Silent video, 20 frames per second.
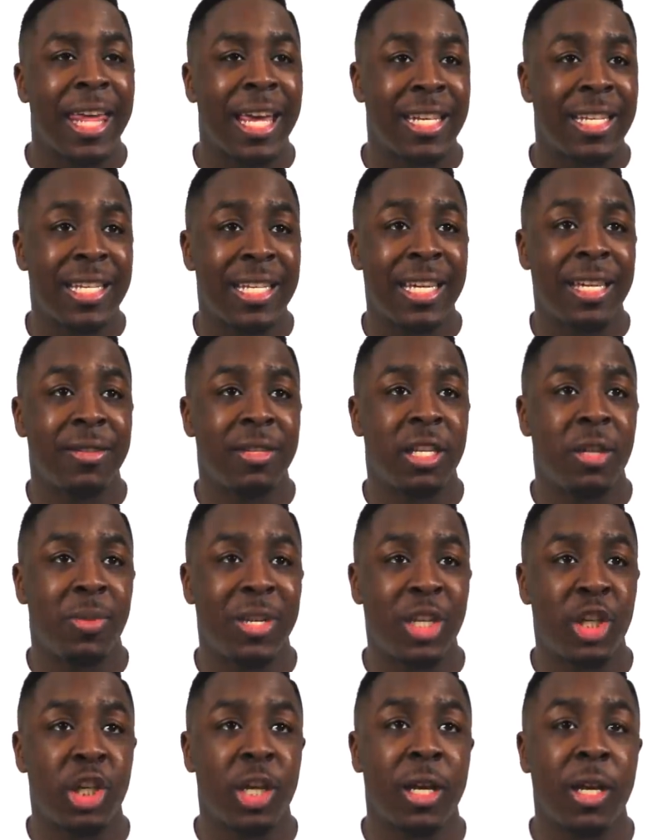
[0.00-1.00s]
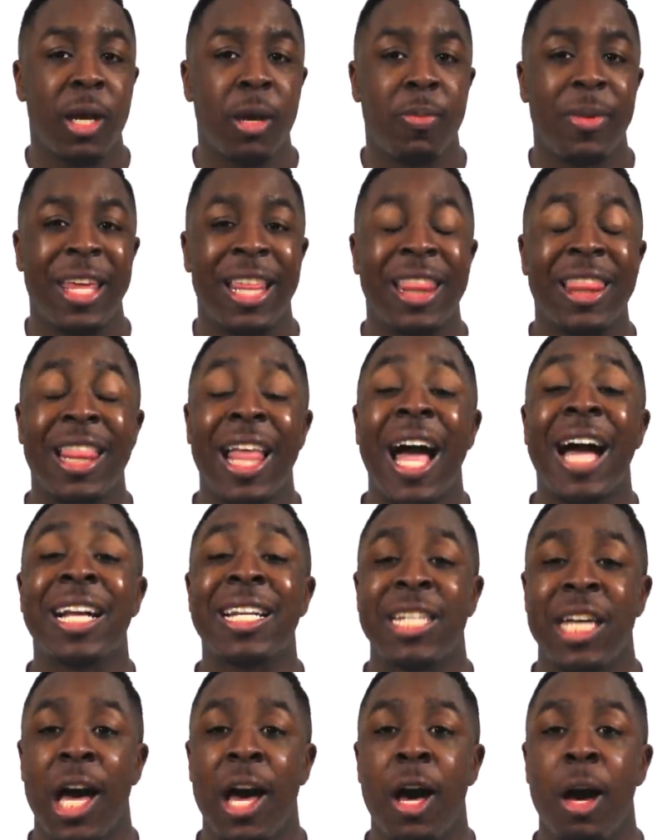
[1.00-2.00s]
that seems to be shut up and
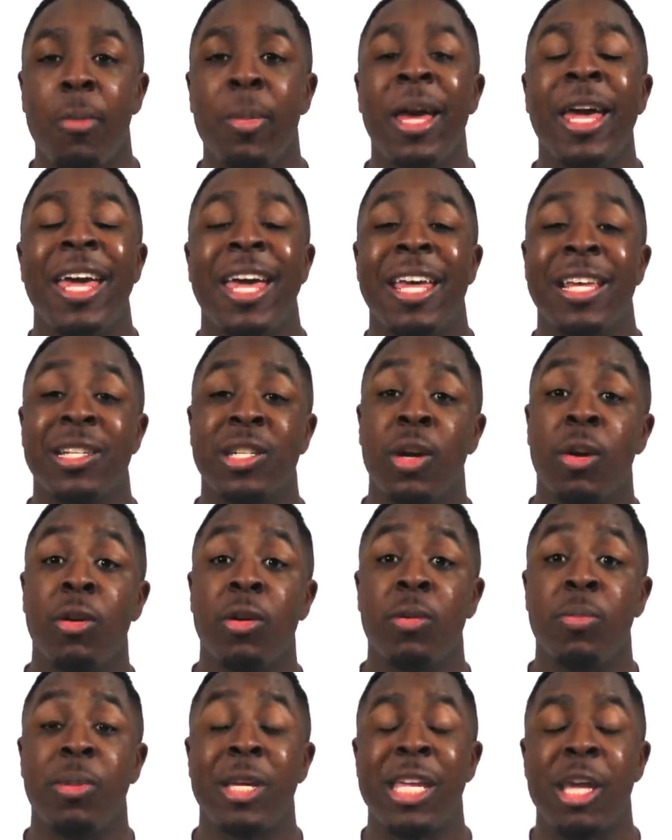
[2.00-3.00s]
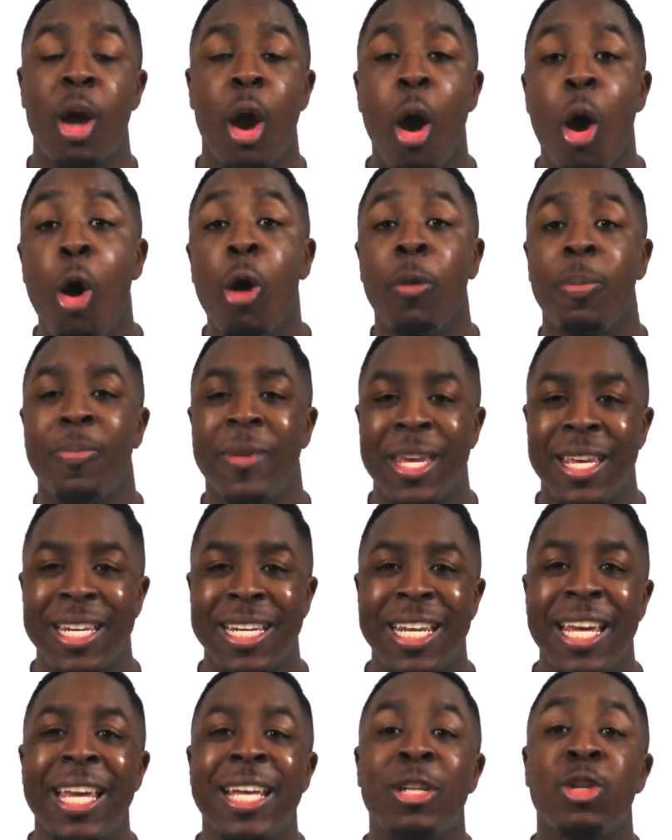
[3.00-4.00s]
locked up is going to be
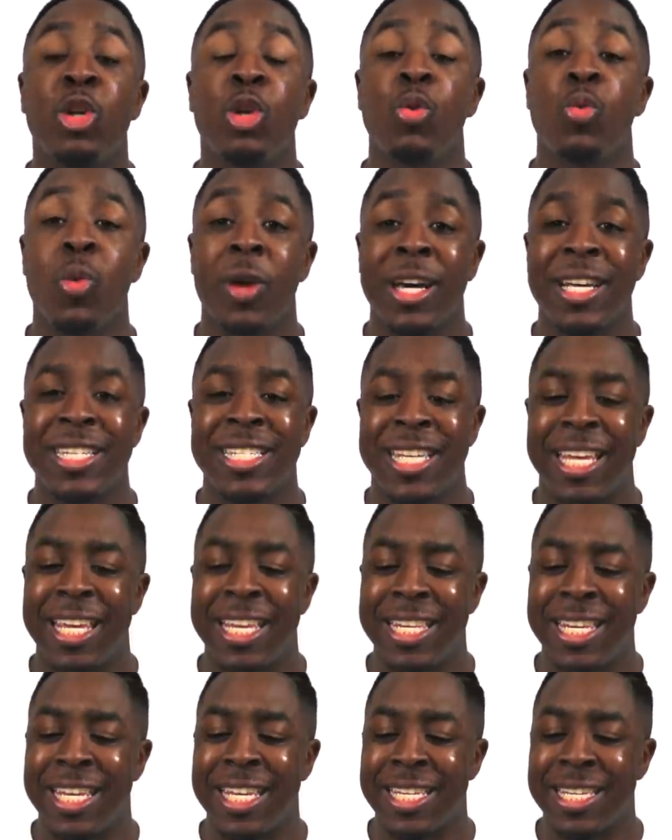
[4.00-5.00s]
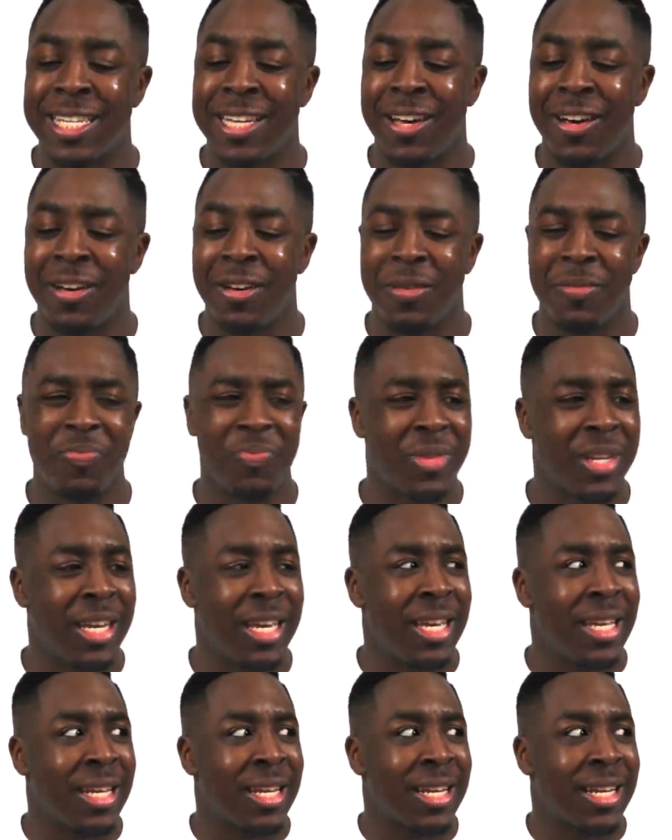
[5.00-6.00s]
opened to us in this um,
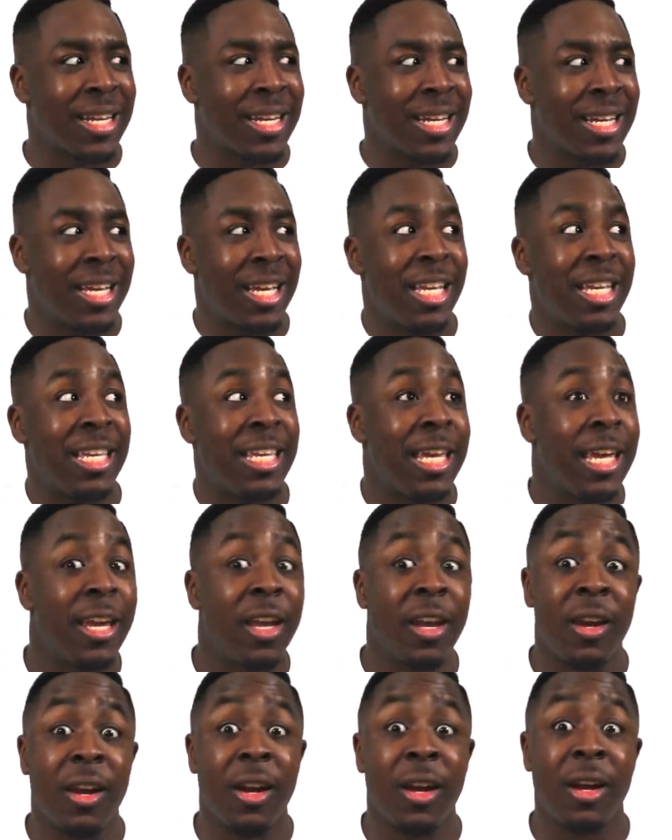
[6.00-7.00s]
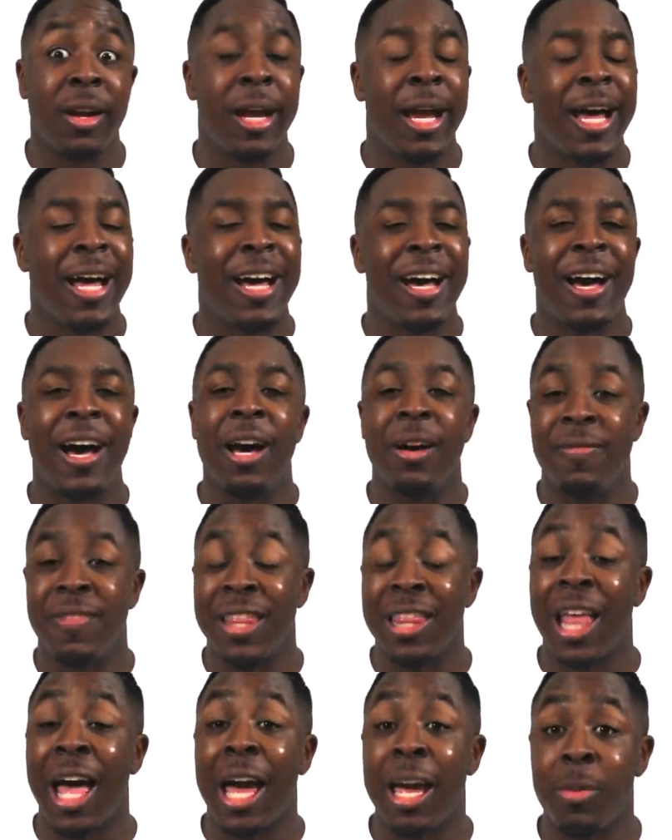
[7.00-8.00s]
year of
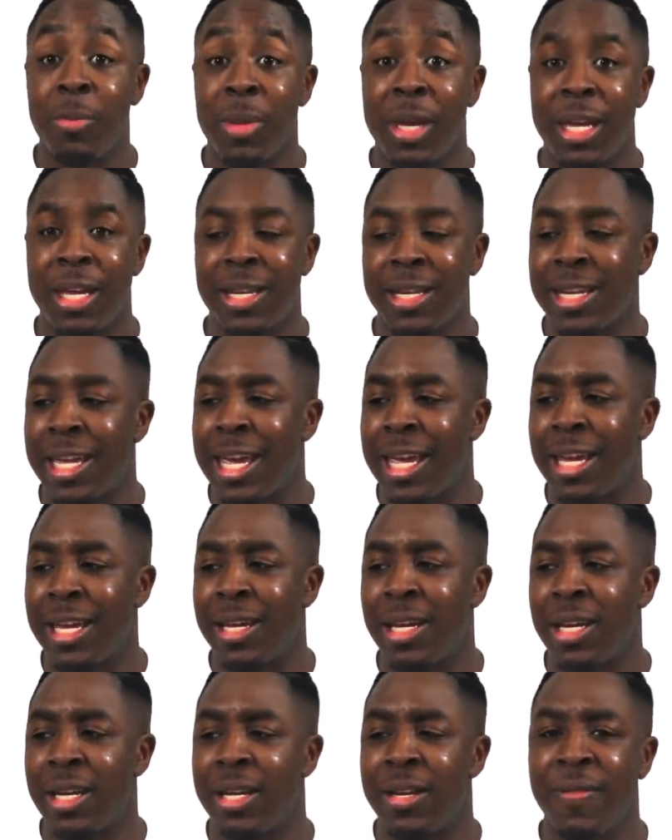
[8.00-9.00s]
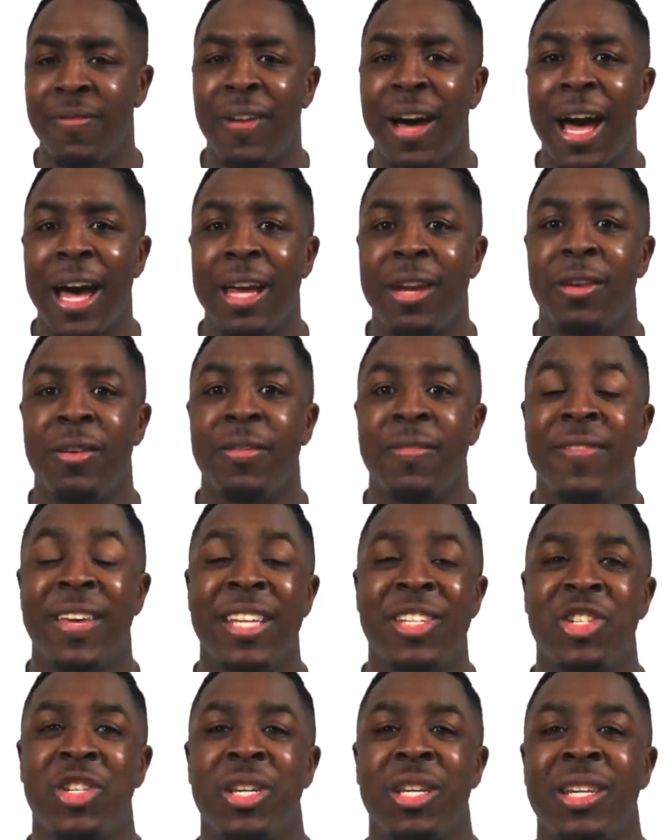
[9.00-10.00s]
alignment and divine
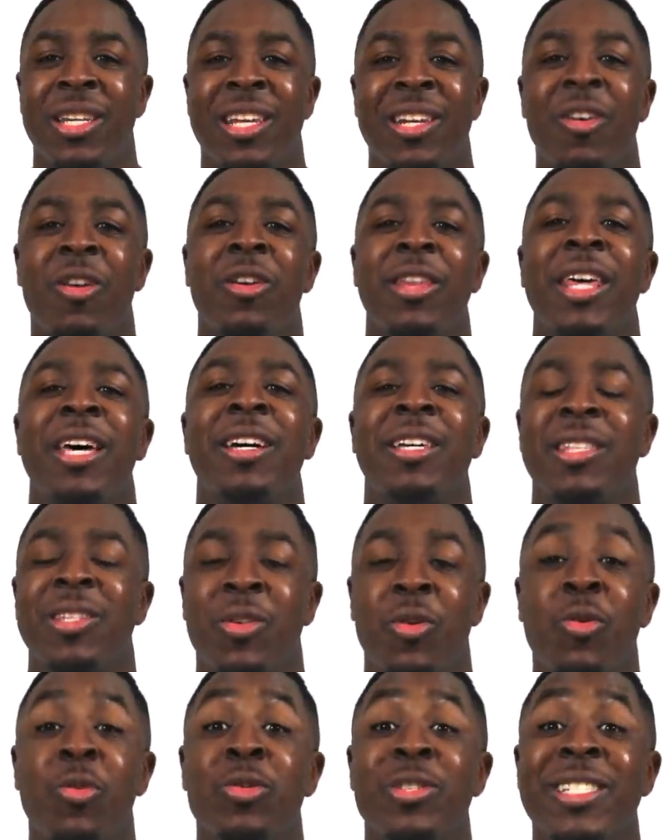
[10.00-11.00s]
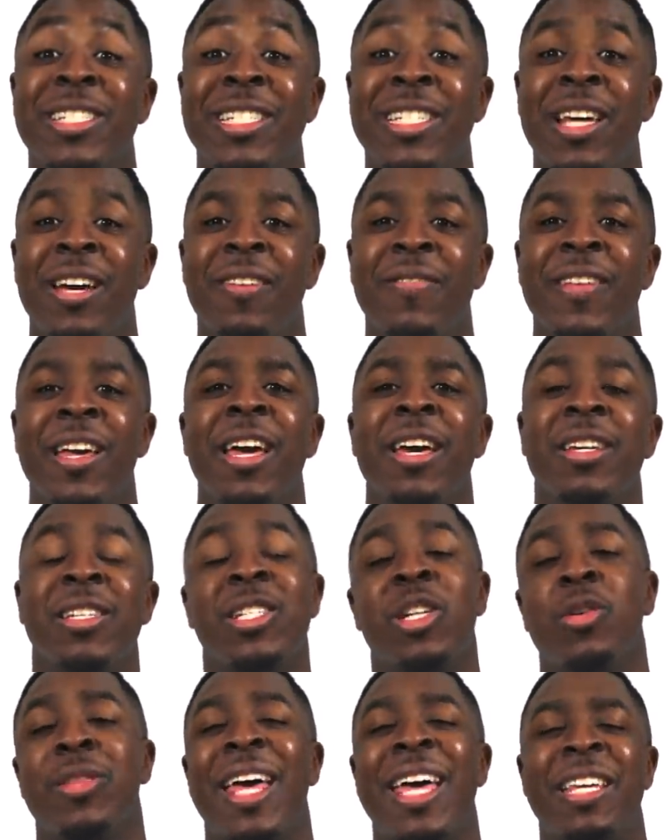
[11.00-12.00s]
intervention and all that other cool stuff.
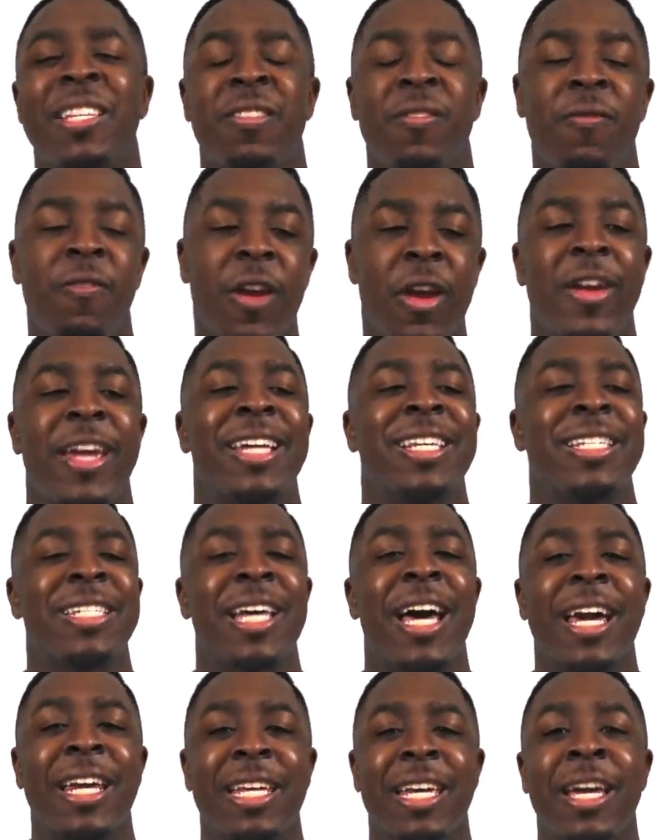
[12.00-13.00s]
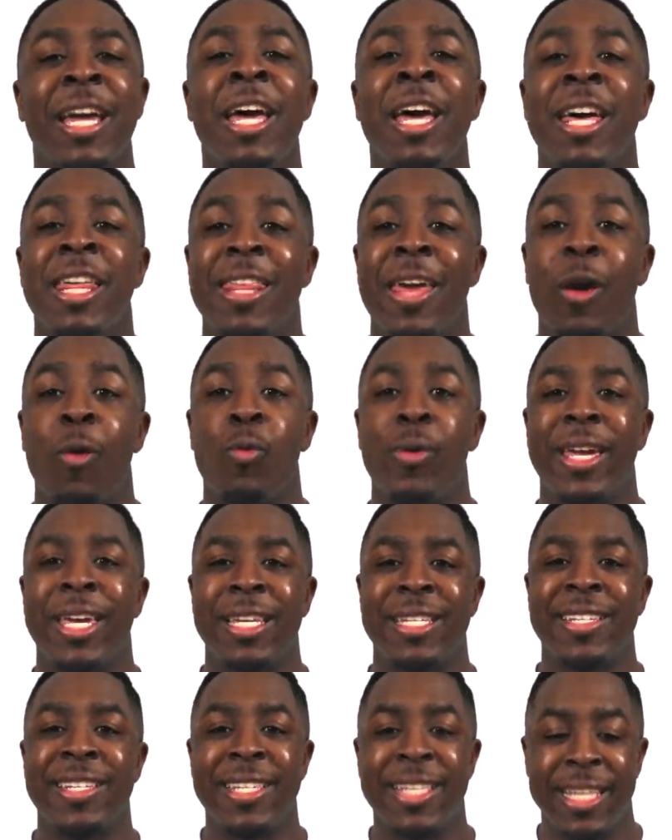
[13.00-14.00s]
So that is very exciting that we
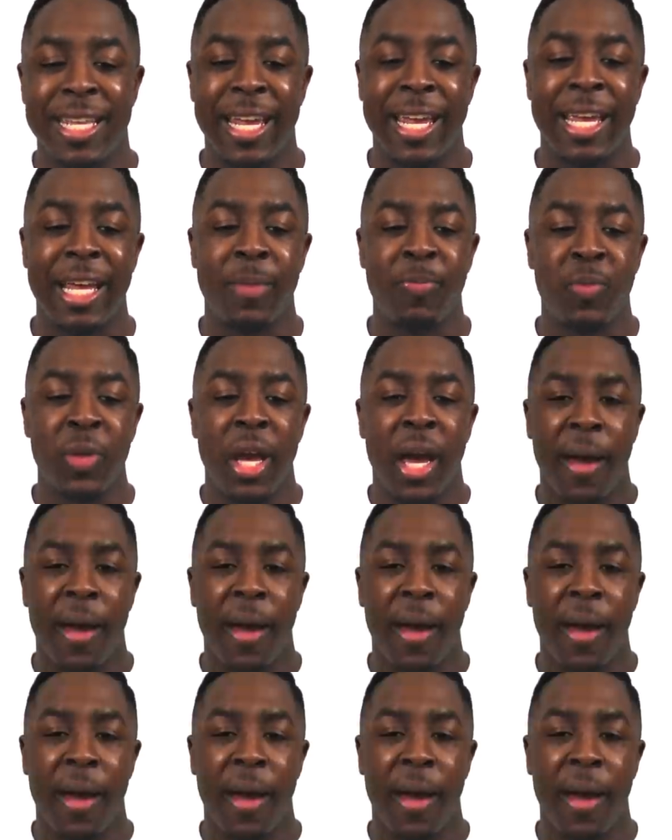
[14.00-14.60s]
can see